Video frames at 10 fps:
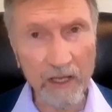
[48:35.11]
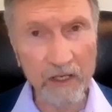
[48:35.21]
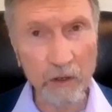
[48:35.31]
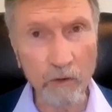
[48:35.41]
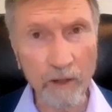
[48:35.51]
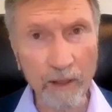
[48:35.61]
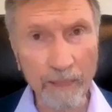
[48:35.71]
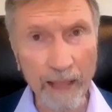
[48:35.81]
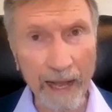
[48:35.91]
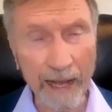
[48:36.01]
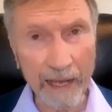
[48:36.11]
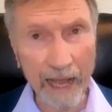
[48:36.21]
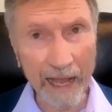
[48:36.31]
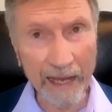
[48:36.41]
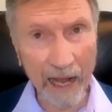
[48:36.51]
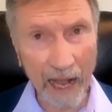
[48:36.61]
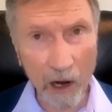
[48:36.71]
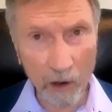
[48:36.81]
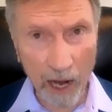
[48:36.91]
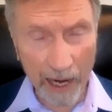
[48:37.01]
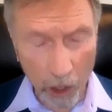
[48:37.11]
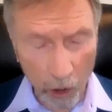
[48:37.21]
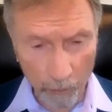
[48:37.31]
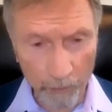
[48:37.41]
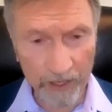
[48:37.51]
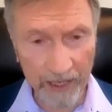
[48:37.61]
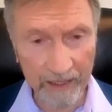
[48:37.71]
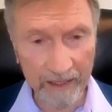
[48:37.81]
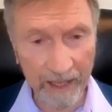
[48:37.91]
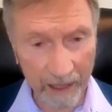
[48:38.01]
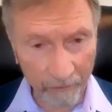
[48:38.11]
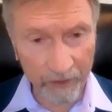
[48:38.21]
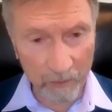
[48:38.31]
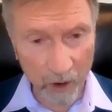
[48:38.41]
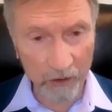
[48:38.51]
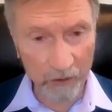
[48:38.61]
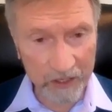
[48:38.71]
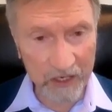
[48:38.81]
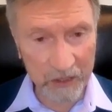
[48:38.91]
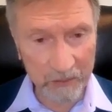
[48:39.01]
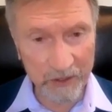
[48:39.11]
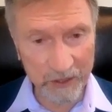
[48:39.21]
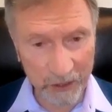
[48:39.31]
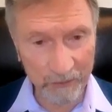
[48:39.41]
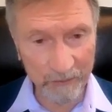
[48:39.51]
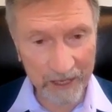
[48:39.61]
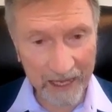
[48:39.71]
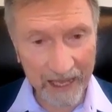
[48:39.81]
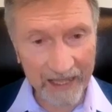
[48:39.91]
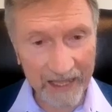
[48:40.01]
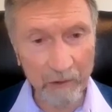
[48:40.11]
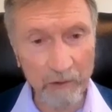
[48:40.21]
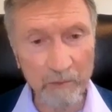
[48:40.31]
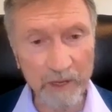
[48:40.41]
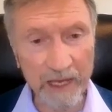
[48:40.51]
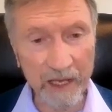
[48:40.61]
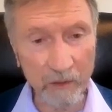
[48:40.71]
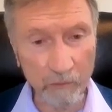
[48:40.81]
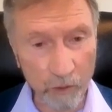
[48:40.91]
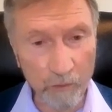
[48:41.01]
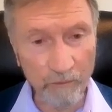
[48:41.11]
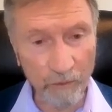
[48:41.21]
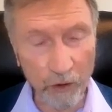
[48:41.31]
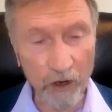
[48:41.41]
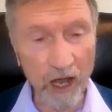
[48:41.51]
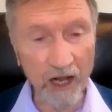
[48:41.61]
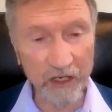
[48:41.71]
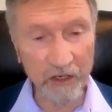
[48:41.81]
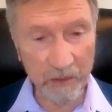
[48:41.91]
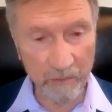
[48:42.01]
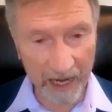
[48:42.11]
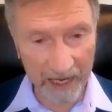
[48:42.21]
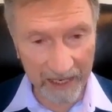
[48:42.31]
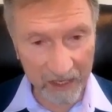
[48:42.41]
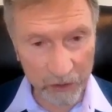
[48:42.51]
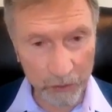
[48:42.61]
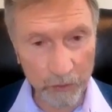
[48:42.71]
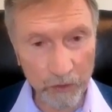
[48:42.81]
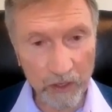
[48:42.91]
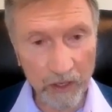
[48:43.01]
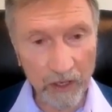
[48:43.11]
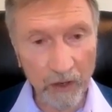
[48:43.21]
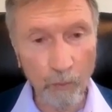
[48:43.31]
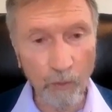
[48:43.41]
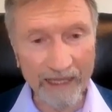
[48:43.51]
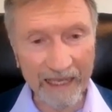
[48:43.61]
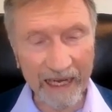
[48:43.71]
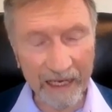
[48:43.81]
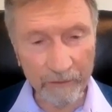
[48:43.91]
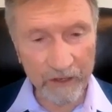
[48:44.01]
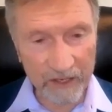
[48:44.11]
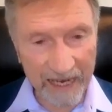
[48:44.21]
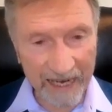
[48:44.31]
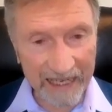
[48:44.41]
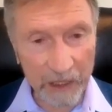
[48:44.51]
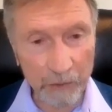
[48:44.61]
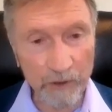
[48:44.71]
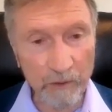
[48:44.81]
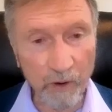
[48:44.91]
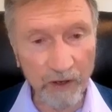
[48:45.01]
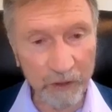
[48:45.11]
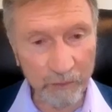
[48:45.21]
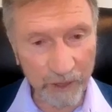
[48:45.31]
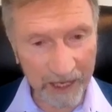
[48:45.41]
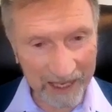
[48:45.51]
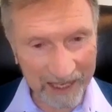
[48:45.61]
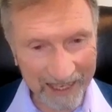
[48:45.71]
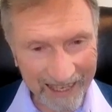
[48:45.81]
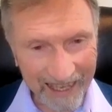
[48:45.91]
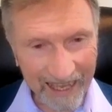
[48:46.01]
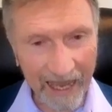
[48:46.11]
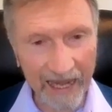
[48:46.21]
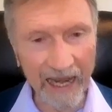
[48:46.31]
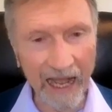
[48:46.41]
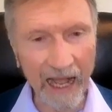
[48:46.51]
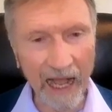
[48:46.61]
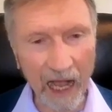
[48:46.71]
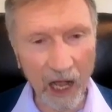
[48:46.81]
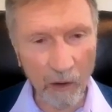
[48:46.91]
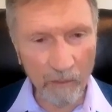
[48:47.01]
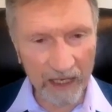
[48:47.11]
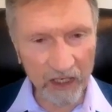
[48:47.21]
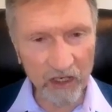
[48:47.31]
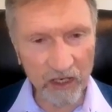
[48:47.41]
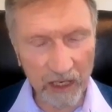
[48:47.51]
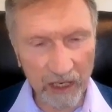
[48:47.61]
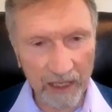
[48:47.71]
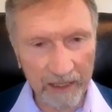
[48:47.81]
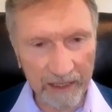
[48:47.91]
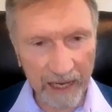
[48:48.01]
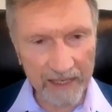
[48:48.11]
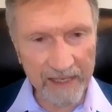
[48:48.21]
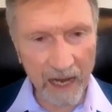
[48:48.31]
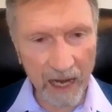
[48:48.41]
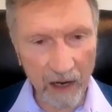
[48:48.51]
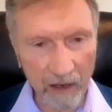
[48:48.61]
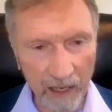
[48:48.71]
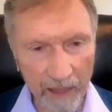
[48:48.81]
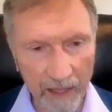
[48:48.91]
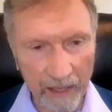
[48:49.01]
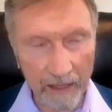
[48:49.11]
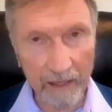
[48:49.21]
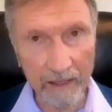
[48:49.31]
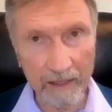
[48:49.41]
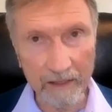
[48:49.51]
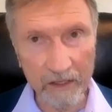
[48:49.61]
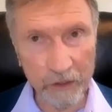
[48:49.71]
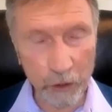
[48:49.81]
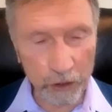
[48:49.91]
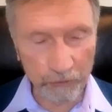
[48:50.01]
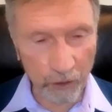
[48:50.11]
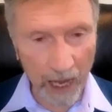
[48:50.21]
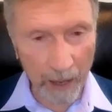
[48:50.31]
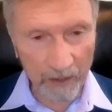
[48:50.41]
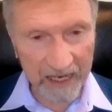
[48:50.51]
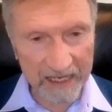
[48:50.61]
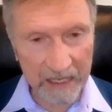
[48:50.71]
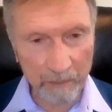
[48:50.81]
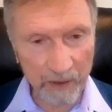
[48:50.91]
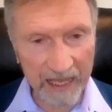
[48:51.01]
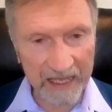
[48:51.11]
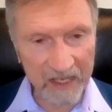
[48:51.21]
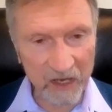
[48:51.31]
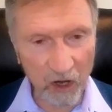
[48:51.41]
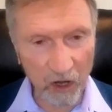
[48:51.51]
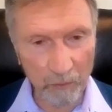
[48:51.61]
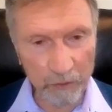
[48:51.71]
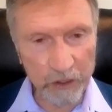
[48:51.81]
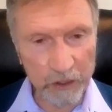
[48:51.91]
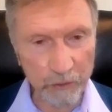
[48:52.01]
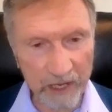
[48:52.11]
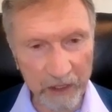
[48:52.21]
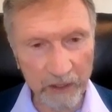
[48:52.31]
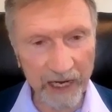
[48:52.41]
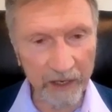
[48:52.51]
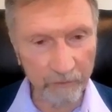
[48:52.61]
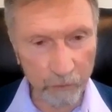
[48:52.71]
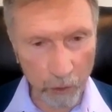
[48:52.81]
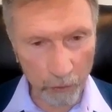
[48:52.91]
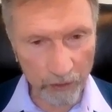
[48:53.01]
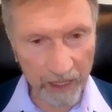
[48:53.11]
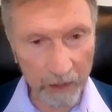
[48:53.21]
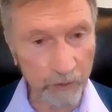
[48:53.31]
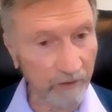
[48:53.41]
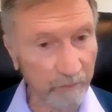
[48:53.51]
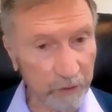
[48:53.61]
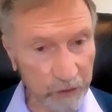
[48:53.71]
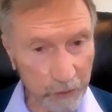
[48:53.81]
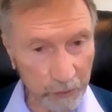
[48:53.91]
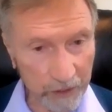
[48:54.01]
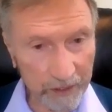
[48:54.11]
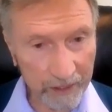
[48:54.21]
So I hope that if democracy is preserved, there will be room for a larger debate as to what kind of society do we want to be, and how much does our search for happiness depends on pursuing the kind of growth that we have pursued